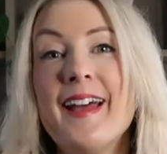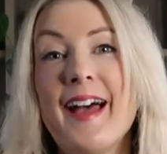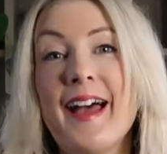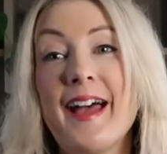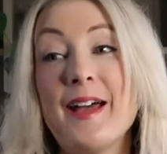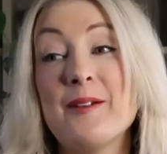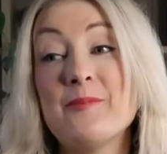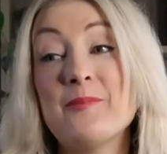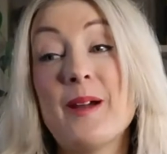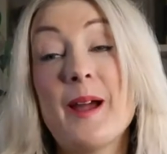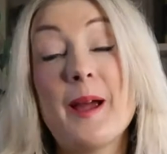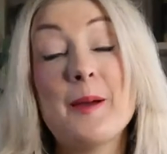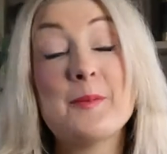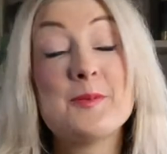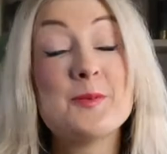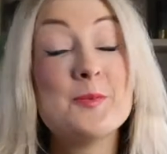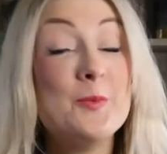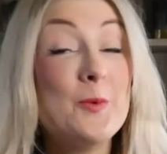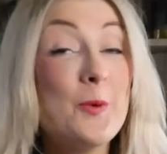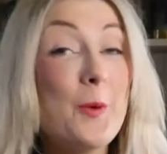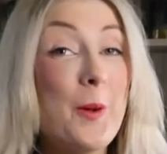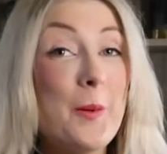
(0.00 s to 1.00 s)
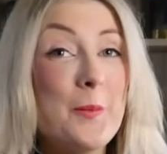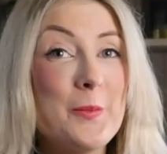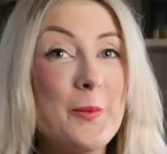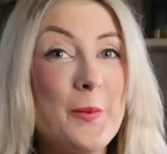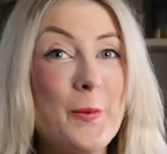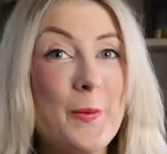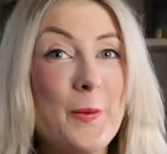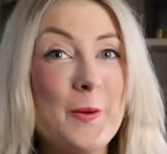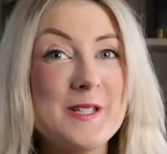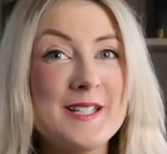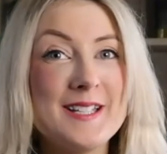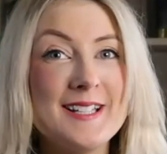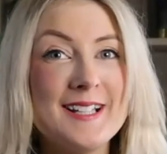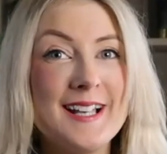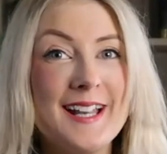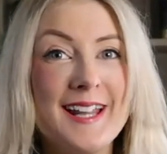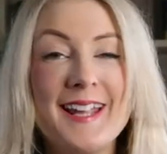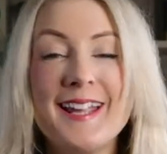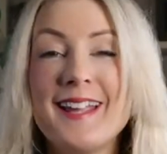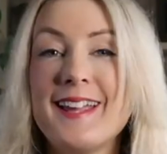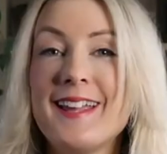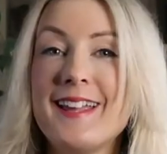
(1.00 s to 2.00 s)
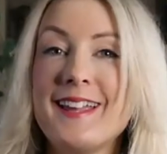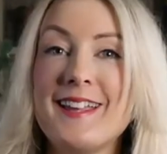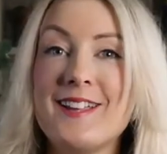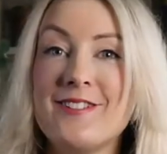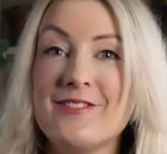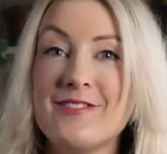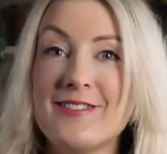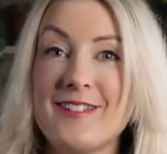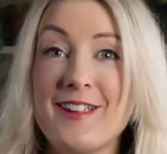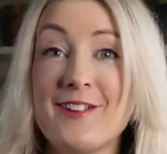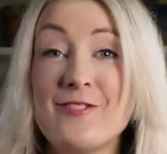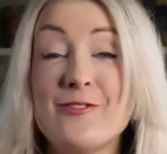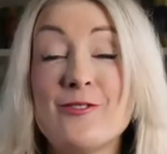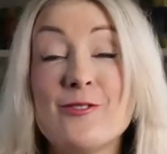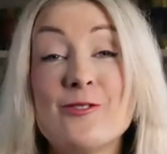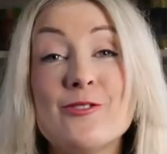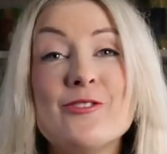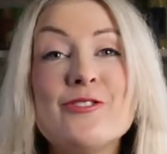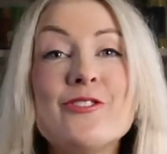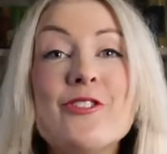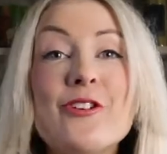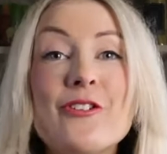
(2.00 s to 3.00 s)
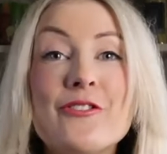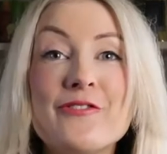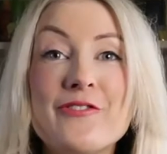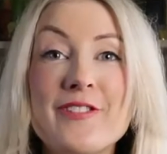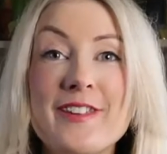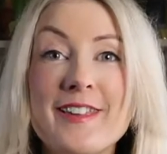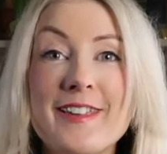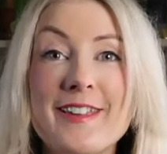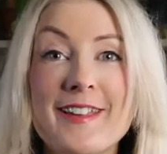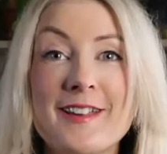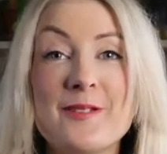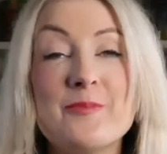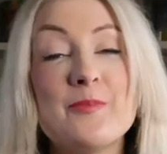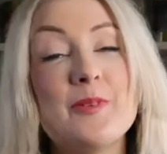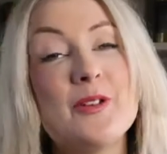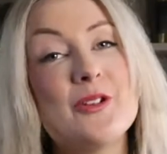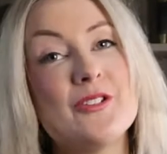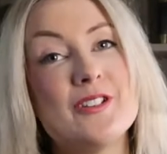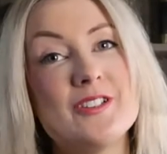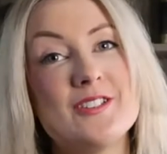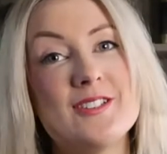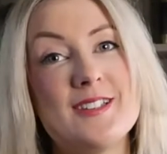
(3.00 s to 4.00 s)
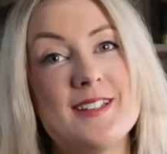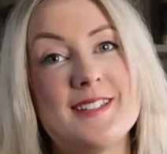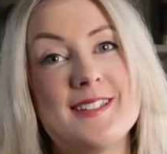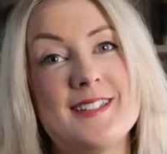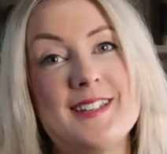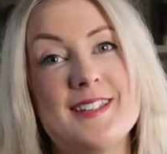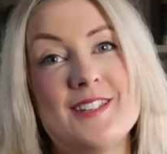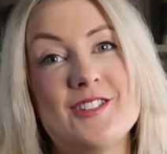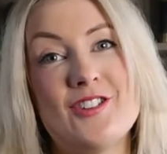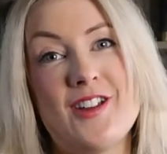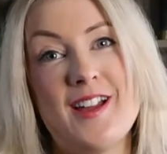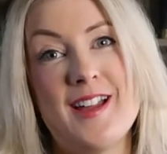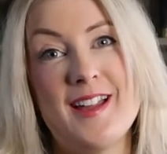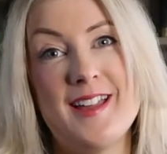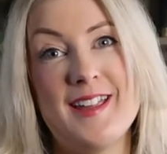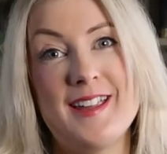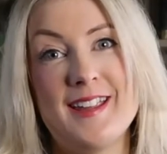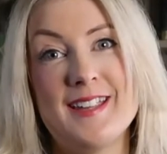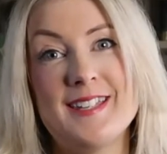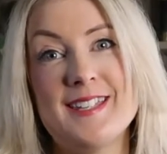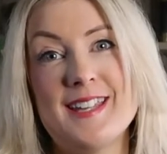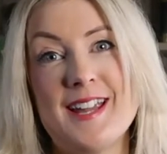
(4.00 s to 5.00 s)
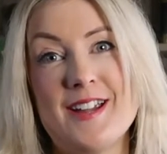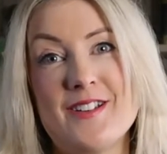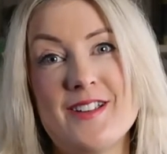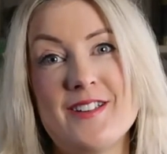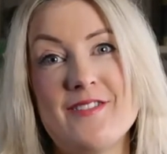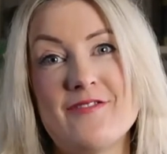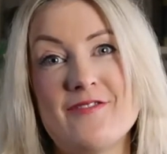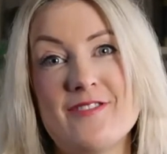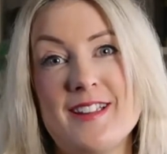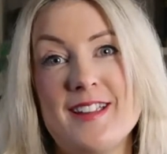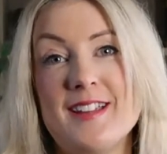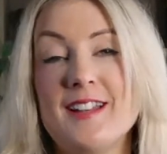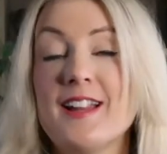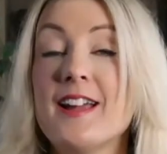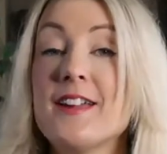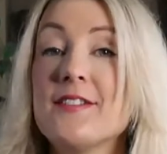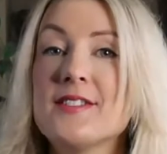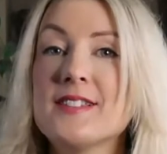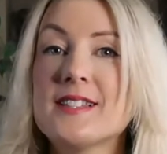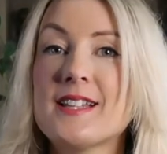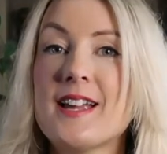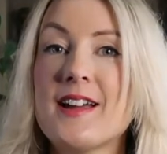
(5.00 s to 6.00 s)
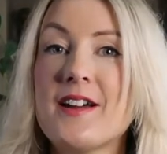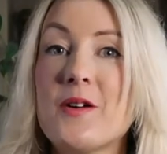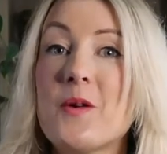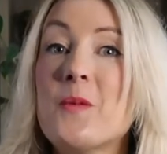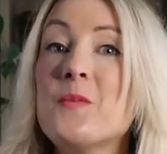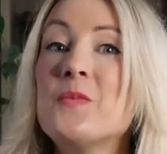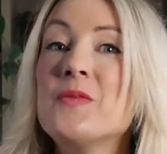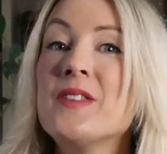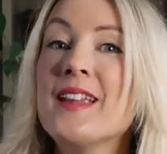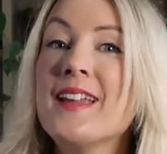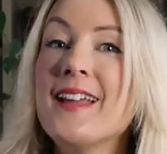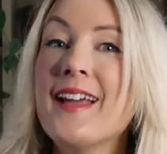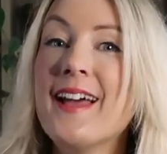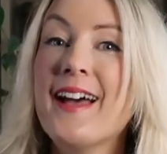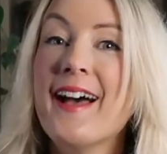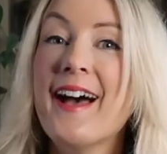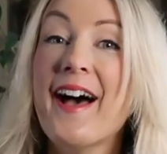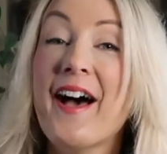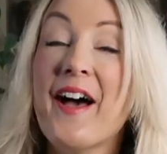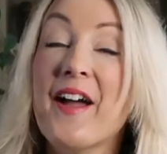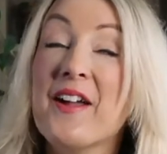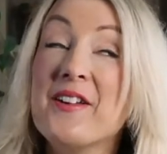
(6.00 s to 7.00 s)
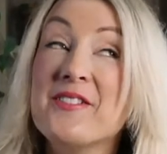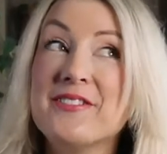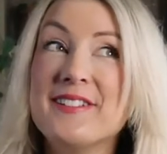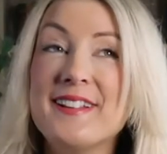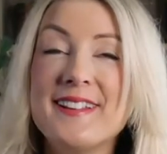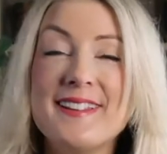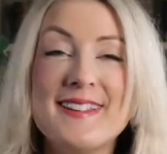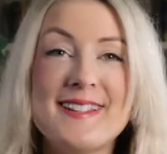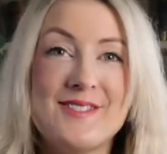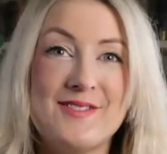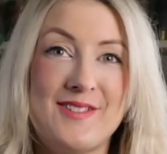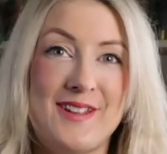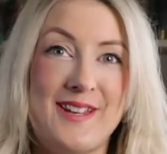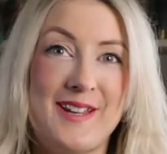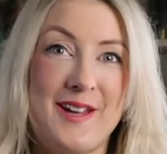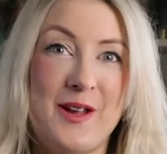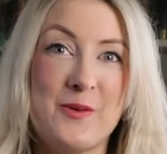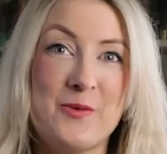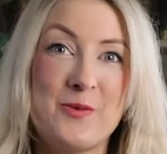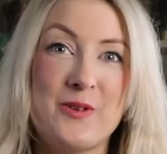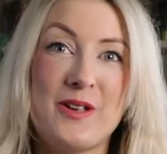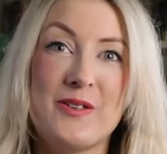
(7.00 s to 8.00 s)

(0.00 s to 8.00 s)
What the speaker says: And perhaps more importantly, even if you're not vegan, but you're interested in trying a dairy-free lifestyle, hopefully this video will